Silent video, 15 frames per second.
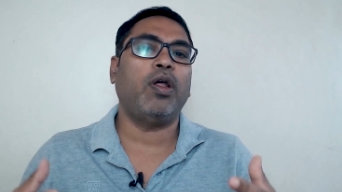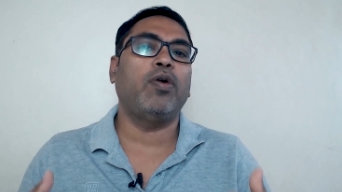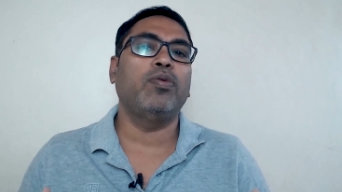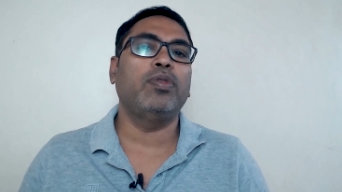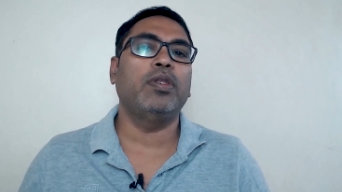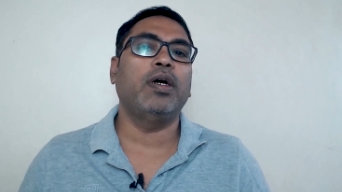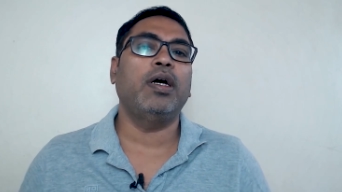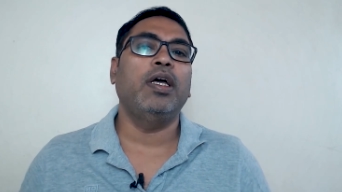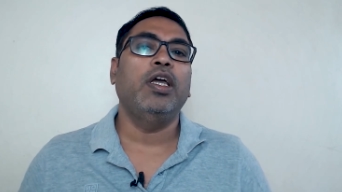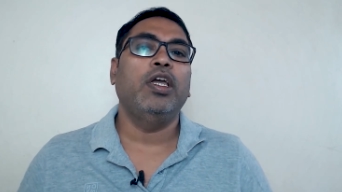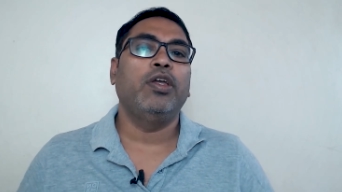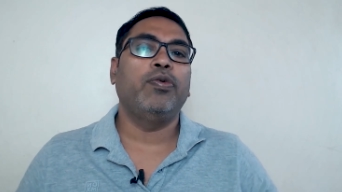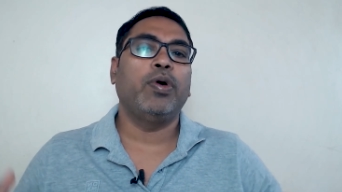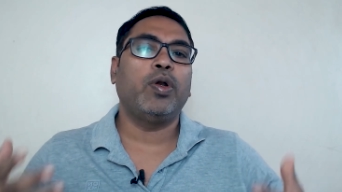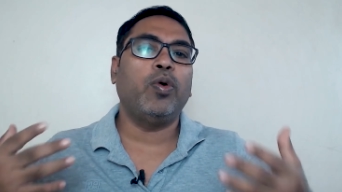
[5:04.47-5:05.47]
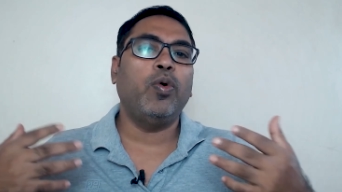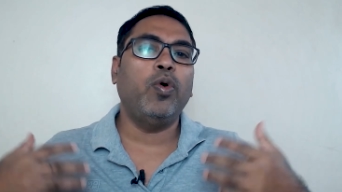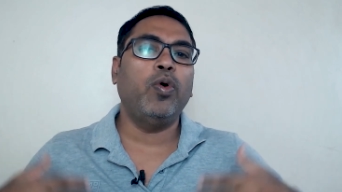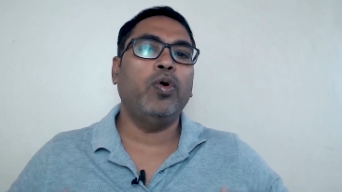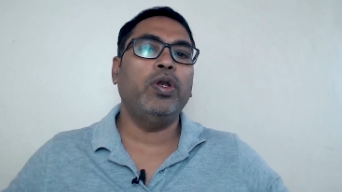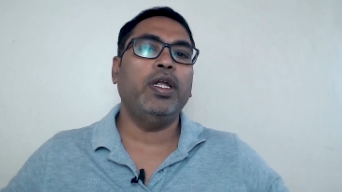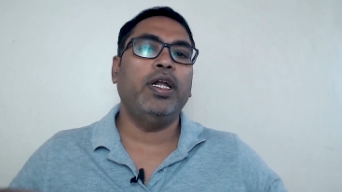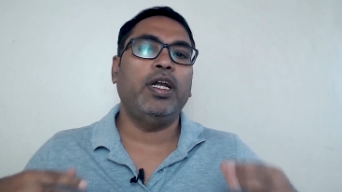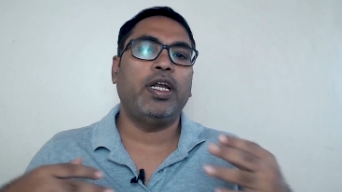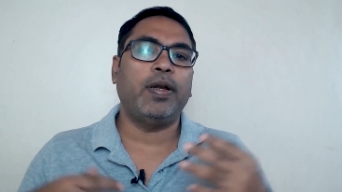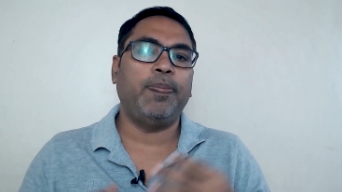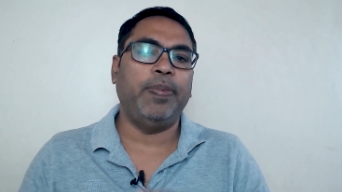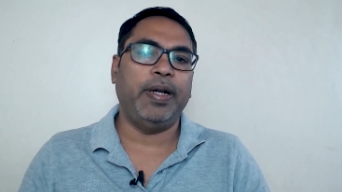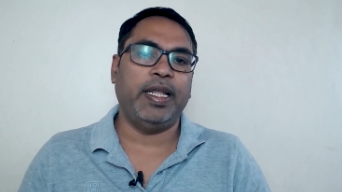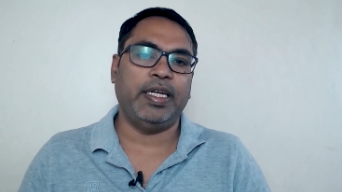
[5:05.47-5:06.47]
on the your own
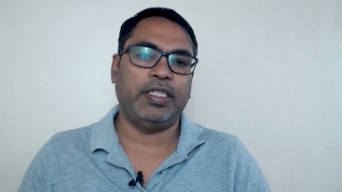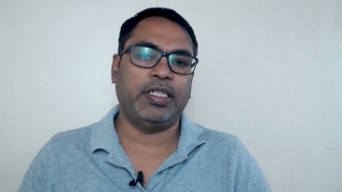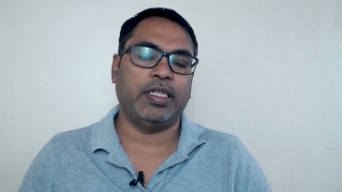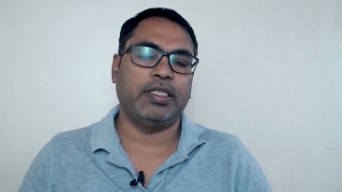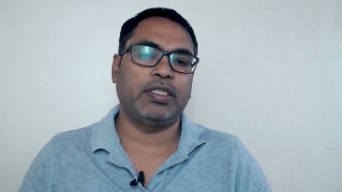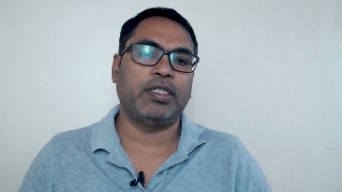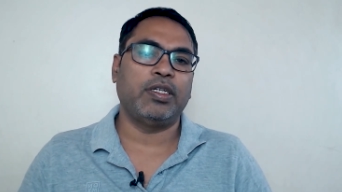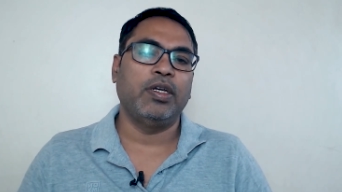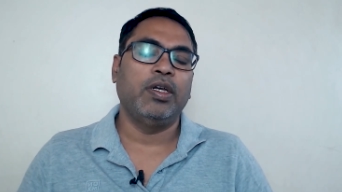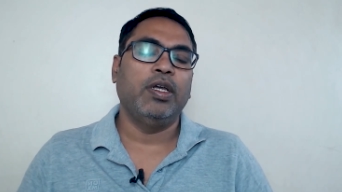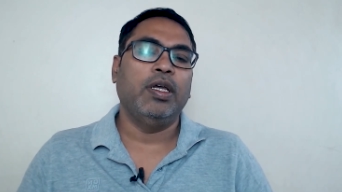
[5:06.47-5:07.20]
interpretations